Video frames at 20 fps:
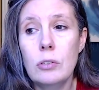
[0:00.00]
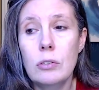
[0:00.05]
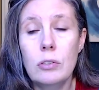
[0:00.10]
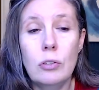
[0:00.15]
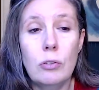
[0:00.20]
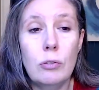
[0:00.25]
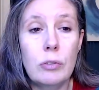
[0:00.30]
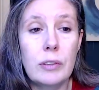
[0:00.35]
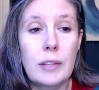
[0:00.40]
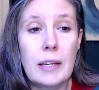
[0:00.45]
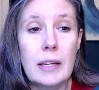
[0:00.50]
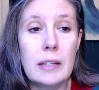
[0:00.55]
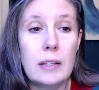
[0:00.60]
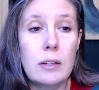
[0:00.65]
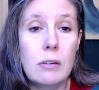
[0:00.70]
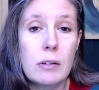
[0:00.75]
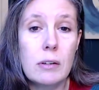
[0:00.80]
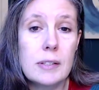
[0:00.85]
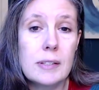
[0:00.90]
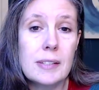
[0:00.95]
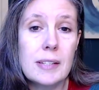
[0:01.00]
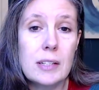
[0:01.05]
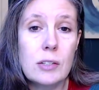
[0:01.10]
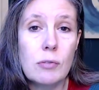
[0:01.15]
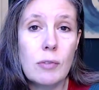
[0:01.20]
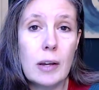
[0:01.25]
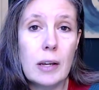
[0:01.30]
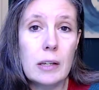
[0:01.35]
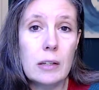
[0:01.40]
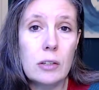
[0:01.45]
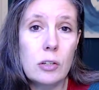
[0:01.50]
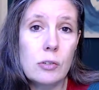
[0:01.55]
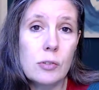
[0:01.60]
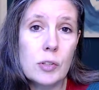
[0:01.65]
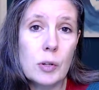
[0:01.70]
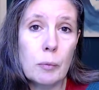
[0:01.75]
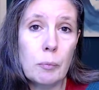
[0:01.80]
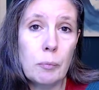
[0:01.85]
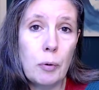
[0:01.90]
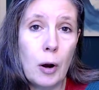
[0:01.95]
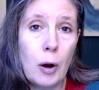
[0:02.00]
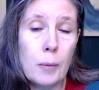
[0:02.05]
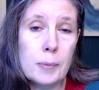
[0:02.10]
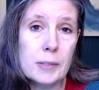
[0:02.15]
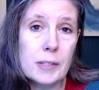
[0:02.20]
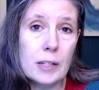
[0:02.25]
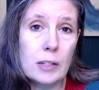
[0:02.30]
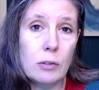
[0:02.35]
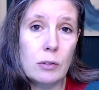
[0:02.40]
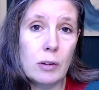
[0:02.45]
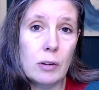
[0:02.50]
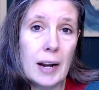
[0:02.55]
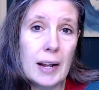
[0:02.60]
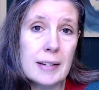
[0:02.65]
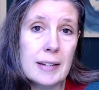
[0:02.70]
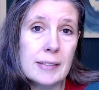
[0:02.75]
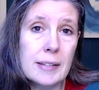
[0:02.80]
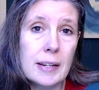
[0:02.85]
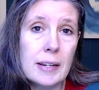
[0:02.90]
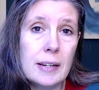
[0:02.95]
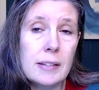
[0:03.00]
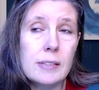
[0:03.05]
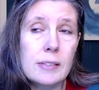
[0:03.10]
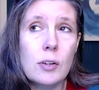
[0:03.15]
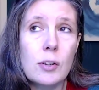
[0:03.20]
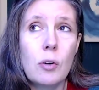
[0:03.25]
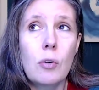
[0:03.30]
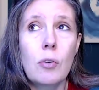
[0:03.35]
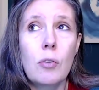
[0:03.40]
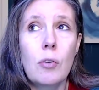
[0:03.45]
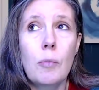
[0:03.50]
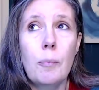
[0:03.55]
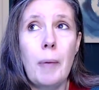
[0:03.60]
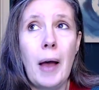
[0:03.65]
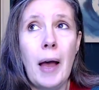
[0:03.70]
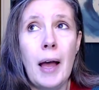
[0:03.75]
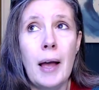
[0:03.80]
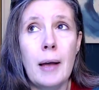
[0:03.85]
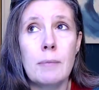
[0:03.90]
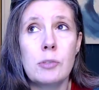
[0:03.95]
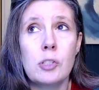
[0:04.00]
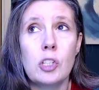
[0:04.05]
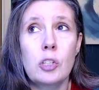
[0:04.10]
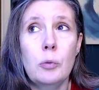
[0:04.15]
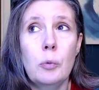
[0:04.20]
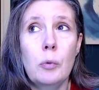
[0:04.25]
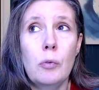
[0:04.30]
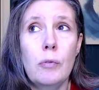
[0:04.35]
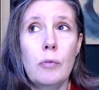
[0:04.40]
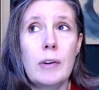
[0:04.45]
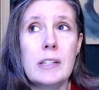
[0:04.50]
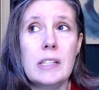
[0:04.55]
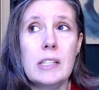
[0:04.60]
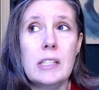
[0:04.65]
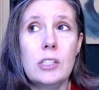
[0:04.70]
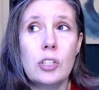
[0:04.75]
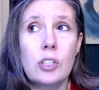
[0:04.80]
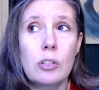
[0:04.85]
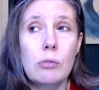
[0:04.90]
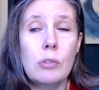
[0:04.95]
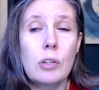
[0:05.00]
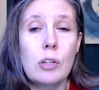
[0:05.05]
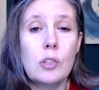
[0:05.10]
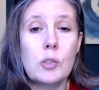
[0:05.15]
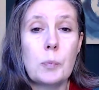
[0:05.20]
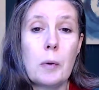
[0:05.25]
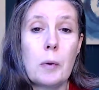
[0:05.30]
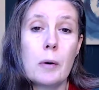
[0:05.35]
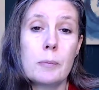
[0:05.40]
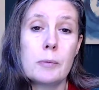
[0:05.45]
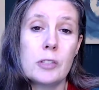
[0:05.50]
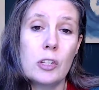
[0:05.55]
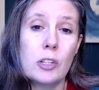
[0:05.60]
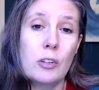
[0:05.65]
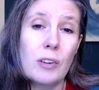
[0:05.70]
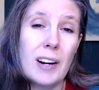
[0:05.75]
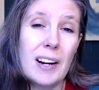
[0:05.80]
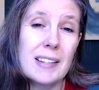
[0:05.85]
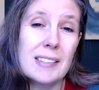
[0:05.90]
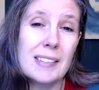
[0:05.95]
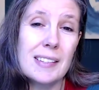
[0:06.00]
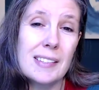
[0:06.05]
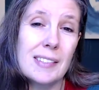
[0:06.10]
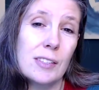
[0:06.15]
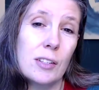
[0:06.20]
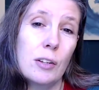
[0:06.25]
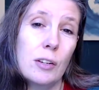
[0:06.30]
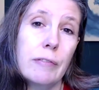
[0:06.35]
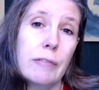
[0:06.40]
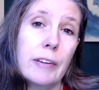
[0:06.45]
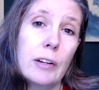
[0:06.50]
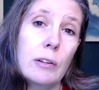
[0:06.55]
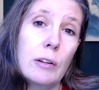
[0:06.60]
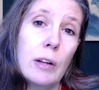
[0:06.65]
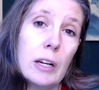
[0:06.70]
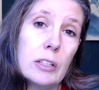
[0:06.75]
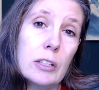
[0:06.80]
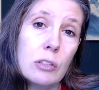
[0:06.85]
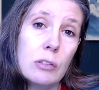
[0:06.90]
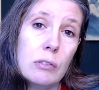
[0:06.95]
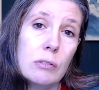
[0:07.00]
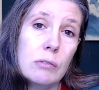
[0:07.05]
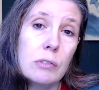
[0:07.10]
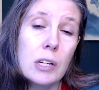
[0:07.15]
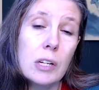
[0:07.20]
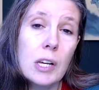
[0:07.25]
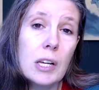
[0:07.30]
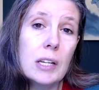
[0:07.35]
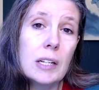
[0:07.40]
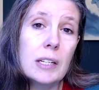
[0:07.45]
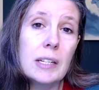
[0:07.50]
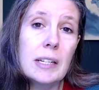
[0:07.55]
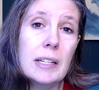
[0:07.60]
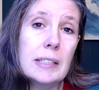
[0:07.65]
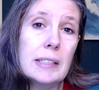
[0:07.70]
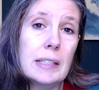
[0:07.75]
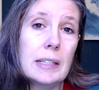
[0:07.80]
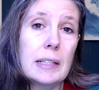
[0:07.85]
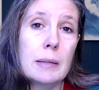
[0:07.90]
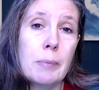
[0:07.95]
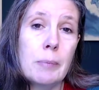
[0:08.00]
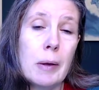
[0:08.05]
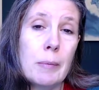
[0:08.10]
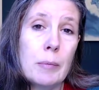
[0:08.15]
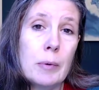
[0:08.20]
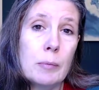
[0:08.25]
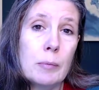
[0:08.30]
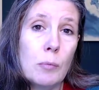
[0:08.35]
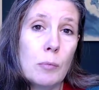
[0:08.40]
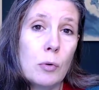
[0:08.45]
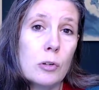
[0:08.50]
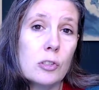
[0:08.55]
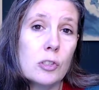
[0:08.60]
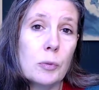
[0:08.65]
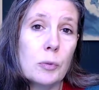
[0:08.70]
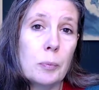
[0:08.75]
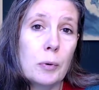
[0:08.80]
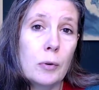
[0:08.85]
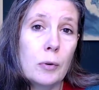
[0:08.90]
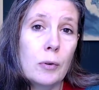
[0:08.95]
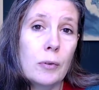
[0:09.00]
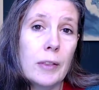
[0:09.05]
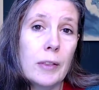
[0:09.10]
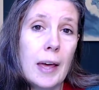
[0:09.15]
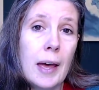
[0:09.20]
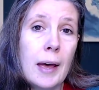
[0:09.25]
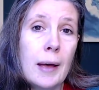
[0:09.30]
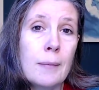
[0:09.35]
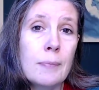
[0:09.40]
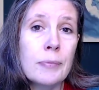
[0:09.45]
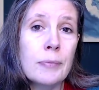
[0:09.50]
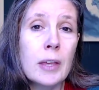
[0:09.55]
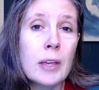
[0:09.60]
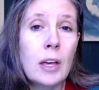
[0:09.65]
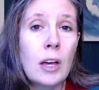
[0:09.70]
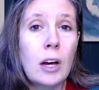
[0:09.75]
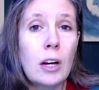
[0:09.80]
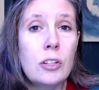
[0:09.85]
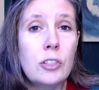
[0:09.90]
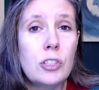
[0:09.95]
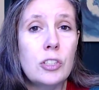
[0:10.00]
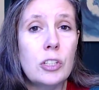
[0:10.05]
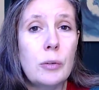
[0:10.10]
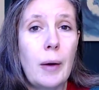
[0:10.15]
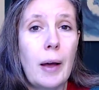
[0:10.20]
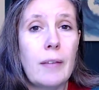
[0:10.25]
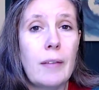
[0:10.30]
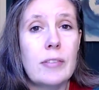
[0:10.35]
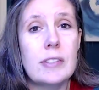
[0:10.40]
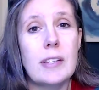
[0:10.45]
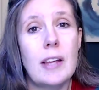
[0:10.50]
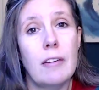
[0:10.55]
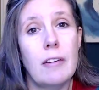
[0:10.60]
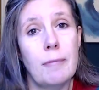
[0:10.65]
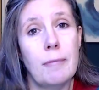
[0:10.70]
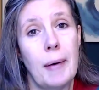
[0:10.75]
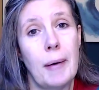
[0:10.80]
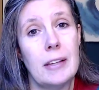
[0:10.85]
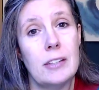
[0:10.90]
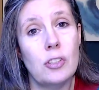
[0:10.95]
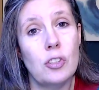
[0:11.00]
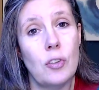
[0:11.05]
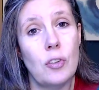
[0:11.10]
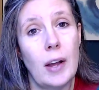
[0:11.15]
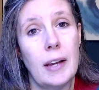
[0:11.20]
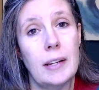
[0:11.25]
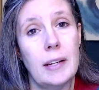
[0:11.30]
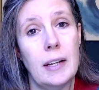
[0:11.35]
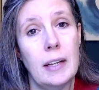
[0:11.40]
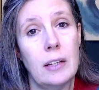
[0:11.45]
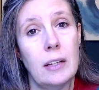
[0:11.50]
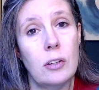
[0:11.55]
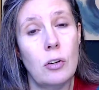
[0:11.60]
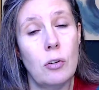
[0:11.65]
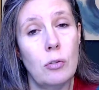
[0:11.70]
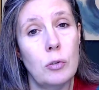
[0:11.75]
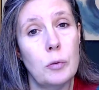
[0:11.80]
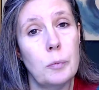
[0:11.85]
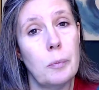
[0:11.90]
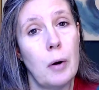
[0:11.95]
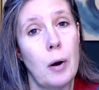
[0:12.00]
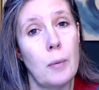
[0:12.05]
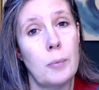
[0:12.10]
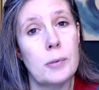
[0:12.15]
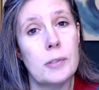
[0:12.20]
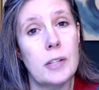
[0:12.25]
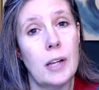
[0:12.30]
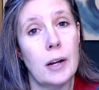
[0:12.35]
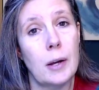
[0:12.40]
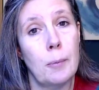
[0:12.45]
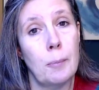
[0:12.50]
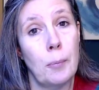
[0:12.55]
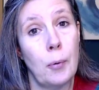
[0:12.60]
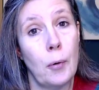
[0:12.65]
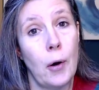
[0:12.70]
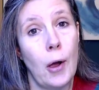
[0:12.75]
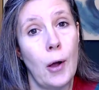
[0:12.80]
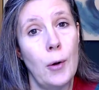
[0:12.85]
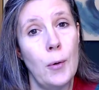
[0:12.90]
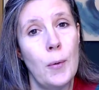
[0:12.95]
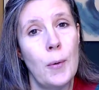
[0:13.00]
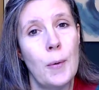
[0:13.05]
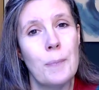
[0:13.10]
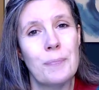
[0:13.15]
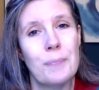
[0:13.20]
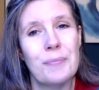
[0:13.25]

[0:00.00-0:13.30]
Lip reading: you're considering using props in your classes, or perhaps you already do use props in your classes and you feel like you'd need a little bit more support there. I do have a self-paced training called Props Like a Pro.